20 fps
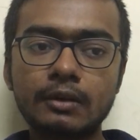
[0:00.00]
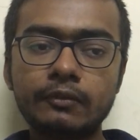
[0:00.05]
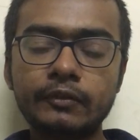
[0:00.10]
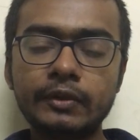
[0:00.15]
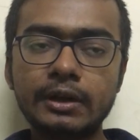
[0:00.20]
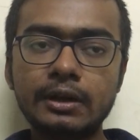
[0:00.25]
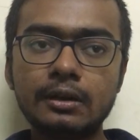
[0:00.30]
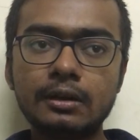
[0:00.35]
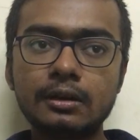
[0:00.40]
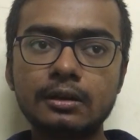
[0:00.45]

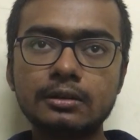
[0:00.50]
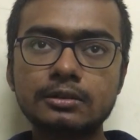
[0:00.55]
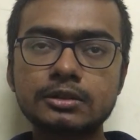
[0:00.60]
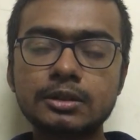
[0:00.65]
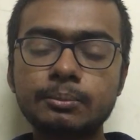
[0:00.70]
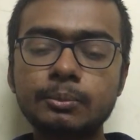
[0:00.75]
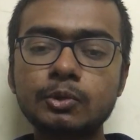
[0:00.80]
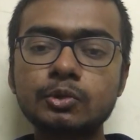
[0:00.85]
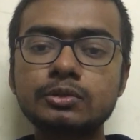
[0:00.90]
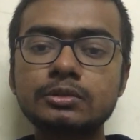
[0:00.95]
where
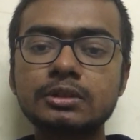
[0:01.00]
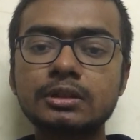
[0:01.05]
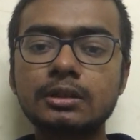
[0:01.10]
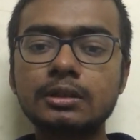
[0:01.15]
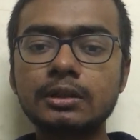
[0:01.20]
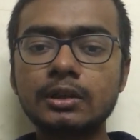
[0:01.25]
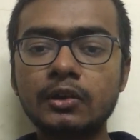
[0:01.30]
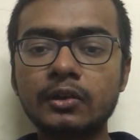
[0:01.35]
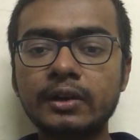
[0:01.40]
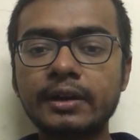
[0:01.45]
suppose
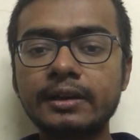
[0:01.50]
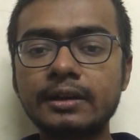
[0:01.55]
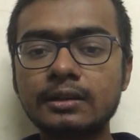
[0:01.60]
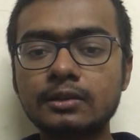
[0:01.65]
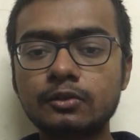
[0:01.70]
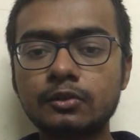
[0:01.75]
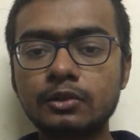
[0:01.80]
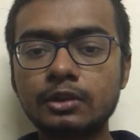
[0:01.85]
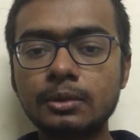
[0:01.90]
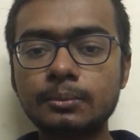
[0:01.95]
you're
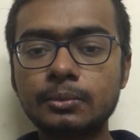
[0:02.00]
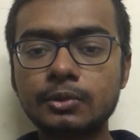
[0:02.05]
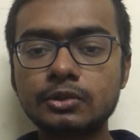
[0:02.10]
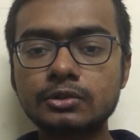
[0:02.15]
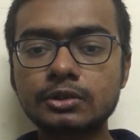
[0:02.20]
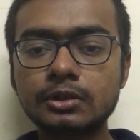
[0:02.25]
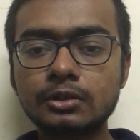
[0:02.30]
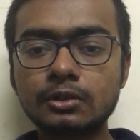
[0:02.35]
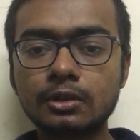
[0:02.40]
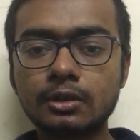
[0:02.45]
getting
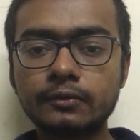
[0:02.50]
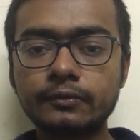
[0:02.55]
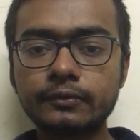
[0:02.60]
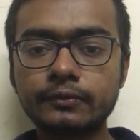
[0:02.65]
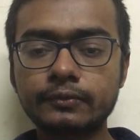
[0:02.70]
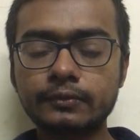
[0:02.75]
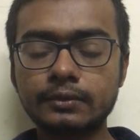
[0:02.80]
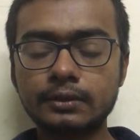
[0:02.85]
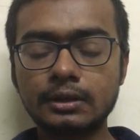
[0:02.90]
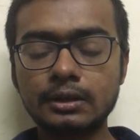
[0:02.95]
20% of
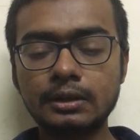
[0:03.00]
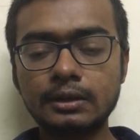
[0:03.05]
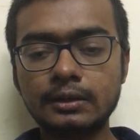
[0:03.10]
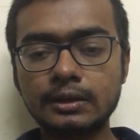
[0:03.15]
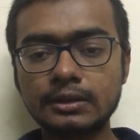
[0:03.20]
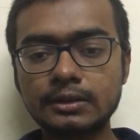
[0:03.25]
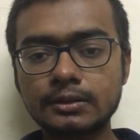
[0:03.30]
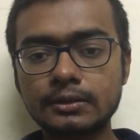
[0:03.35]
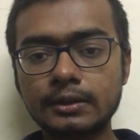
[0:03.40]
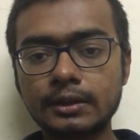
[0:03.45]

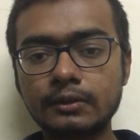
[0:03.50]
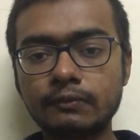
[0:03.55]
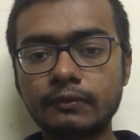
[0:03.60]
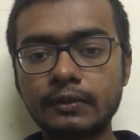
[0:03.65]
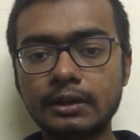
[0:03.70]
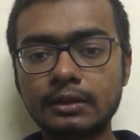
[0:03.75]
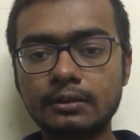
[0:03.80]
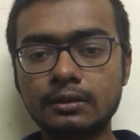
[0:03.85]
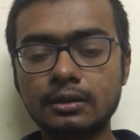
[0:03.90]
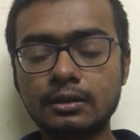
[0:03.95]
interest rate
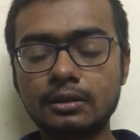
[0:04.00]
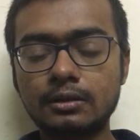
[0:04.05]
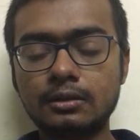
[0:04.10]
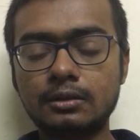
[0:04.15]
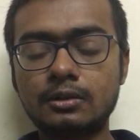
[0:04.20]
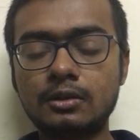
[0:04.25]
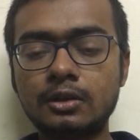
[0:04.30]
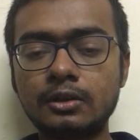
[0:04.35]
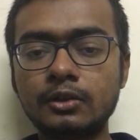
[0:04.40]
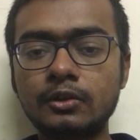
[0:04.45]
where
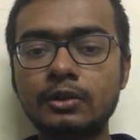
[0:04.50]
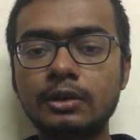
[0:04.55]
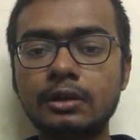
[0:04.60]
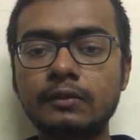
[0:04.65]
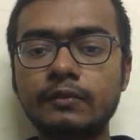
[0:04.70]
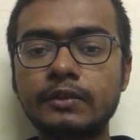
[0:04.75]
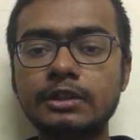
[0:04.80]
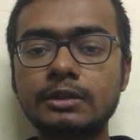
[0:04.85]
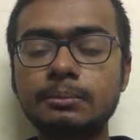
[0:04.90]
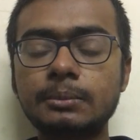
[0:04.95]
on your
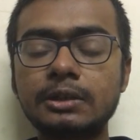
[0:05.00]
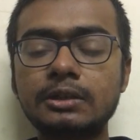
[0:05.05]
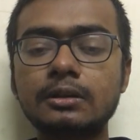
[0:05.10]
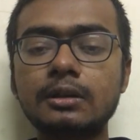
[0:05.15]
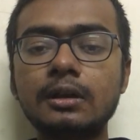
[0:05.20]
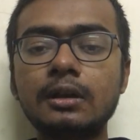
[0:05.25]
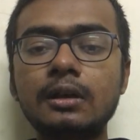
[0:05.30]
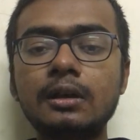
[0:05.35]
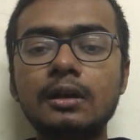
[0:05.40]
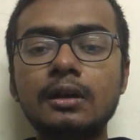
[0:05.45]
investment.
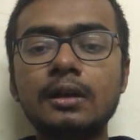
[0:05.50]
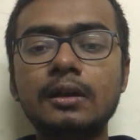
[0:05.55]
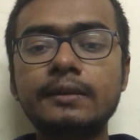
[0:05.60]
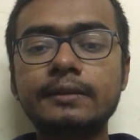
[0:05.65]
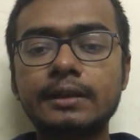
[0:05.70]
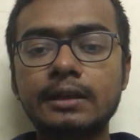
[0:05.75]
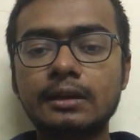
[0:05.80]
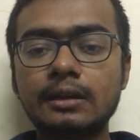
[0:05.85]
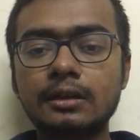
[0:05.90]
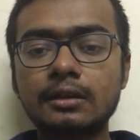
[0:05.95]

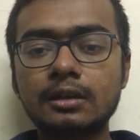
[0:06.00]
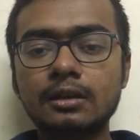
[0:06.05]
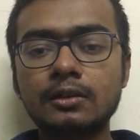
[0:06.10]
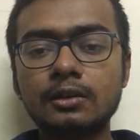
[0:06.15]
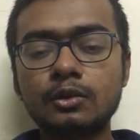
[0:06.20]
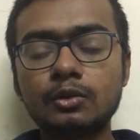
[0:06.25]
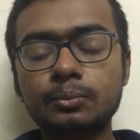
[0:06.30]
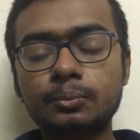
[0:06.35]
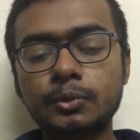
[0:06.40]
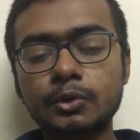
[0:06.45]
Say that
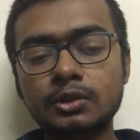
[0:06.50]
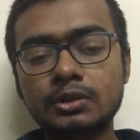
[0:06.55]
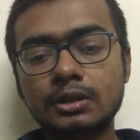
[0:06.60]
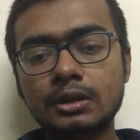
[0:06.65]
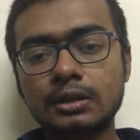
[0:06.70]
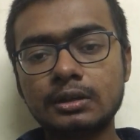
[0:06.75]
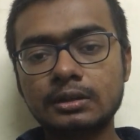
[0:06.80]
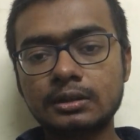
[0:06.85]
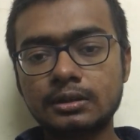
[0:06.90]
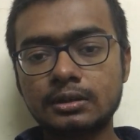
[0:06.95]
you put
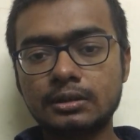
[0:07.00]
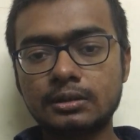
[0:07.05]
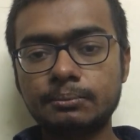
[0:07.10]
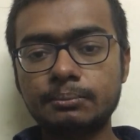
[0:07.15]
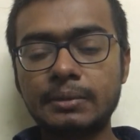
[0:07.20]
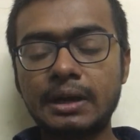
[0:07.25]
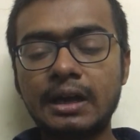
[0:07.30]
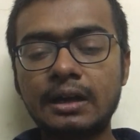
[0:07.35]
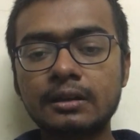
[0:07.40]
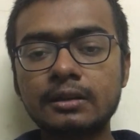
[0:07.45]
in a
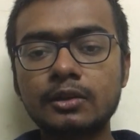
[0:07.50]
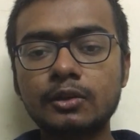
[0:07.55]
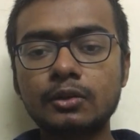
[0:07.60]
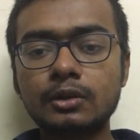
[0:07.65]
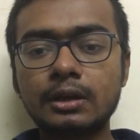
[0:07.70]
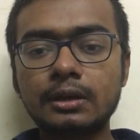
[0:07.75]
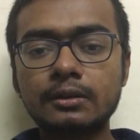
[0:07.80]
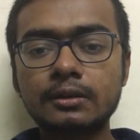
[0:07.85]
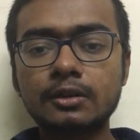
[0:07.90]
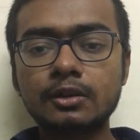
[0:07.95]
bank your
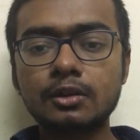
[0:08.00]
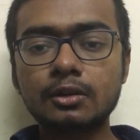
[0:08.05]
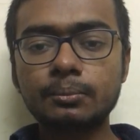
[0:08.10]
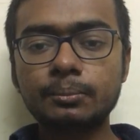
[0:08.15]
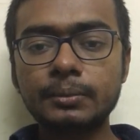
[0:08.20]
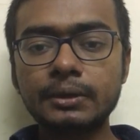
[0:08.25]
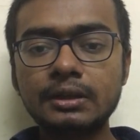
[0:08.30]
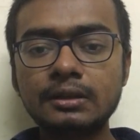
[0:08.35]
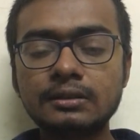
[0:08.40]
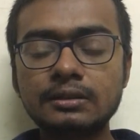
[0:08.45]
100
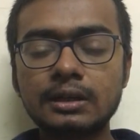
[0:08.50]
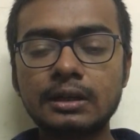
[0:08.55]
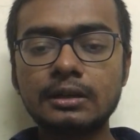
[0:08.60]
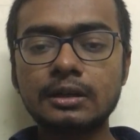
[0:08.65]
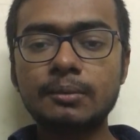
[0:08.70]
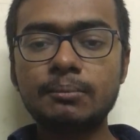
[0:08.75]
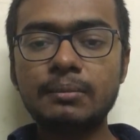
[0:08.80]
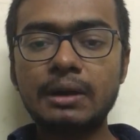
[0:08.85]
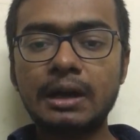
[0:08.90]
rupees, and the